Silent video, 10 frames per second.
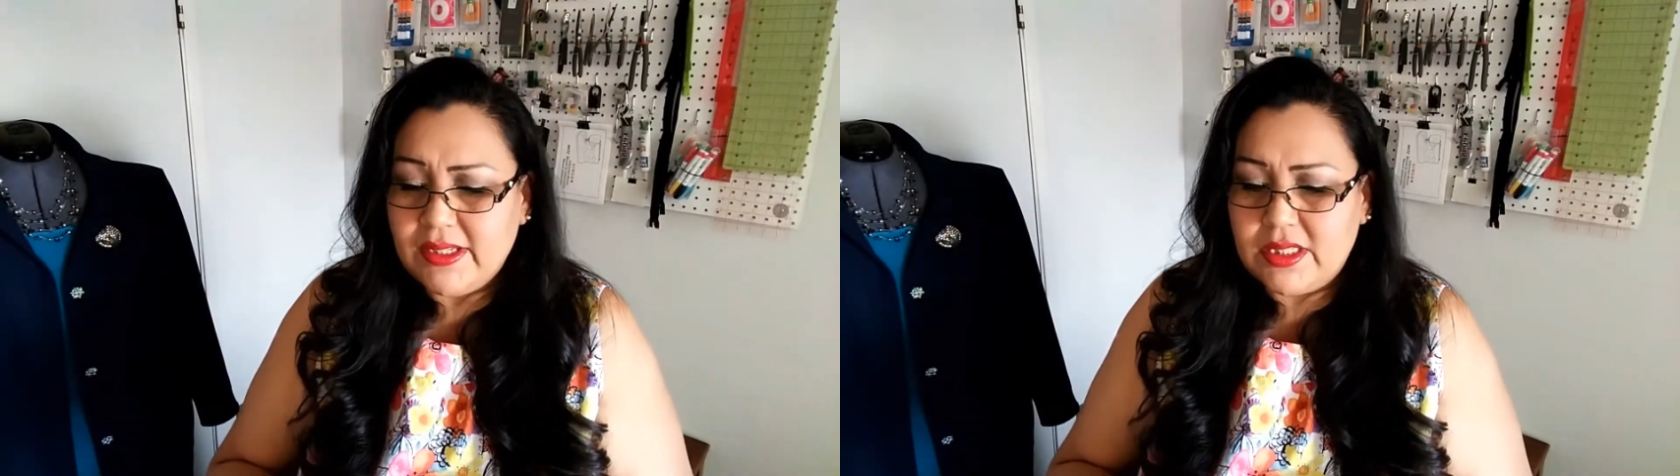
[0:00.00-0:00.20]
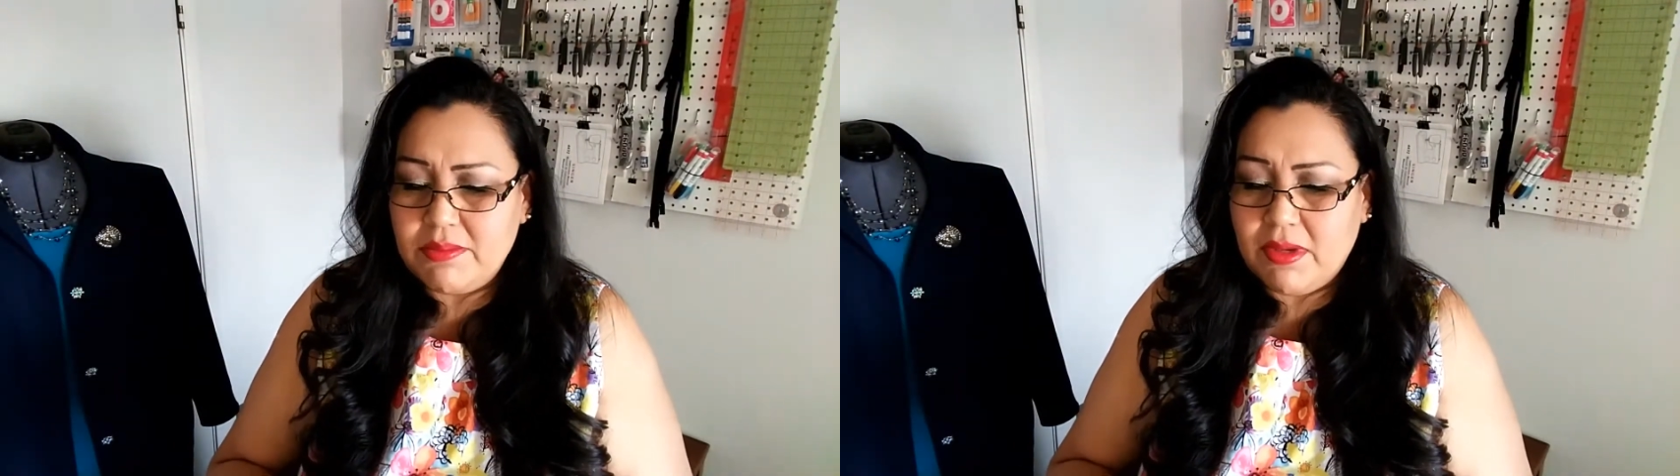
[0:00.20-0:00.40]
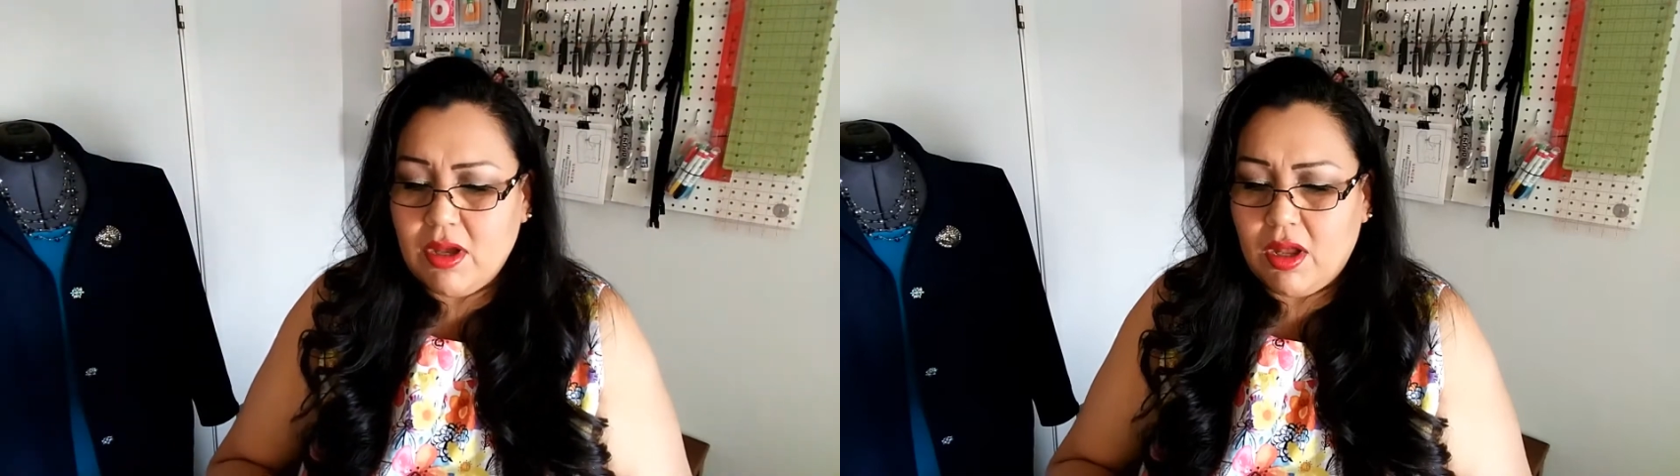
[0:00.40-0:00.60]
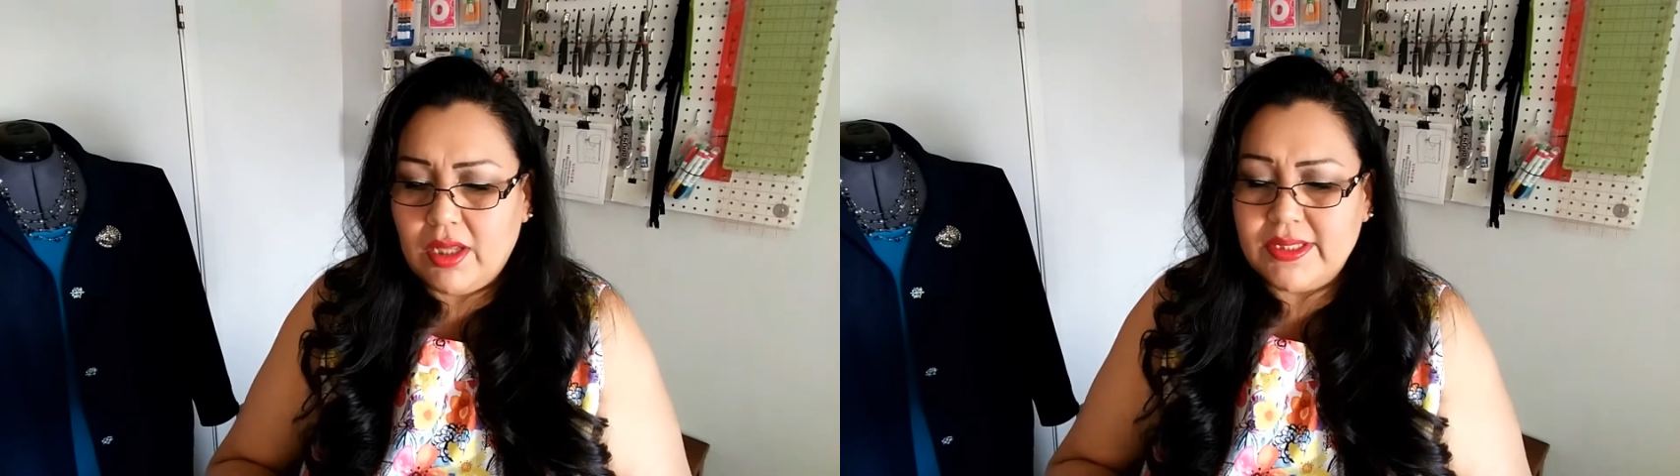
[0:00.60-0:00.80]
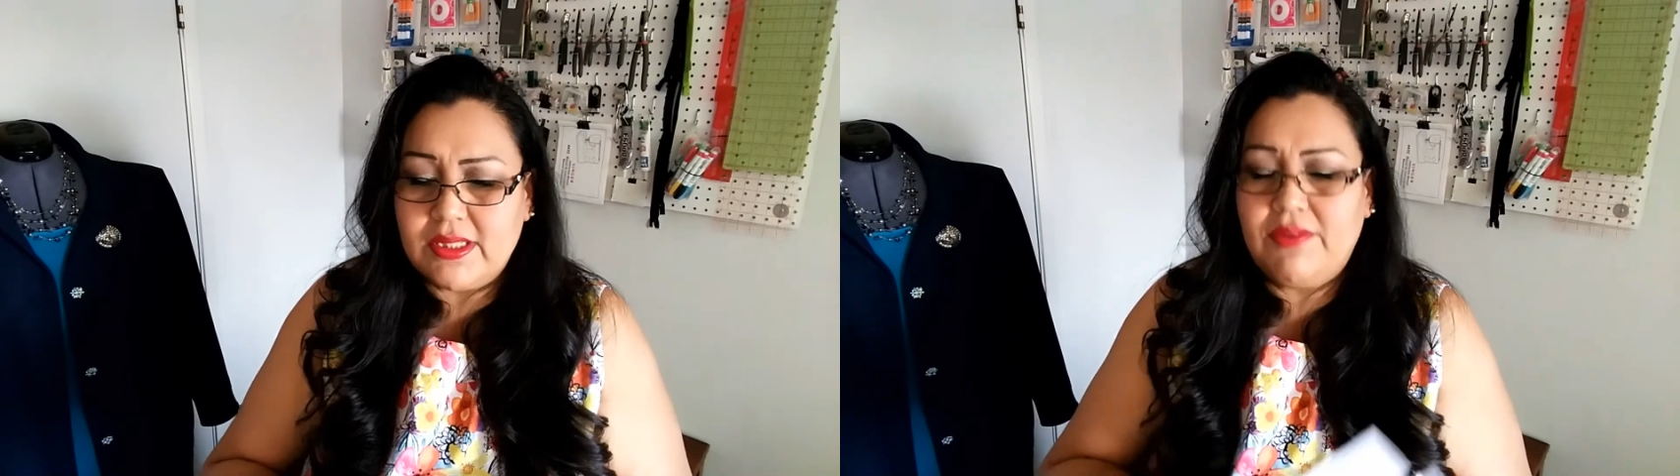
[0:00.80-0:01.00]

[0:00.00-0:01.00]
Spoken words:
is the McCall